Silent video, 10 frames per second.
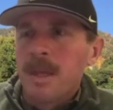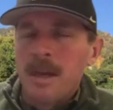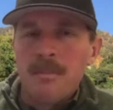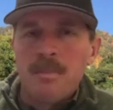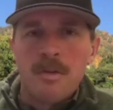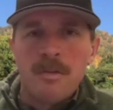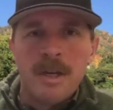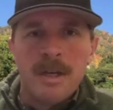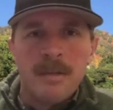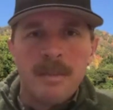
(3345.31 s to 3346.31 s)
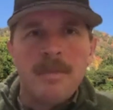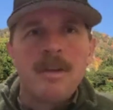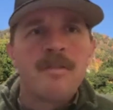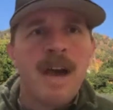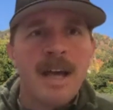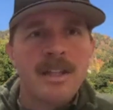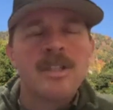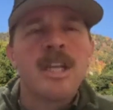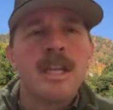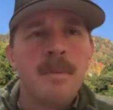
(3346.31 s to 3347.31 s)
improving maybe as fast as
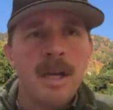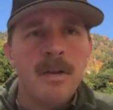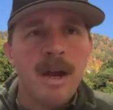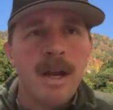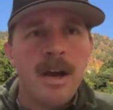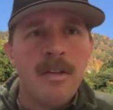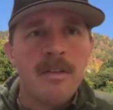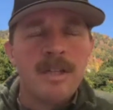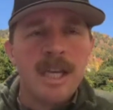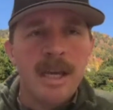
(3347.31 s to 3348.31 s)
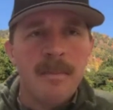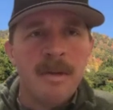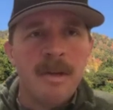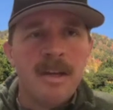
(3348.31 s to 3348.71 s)
anybody right now on the team.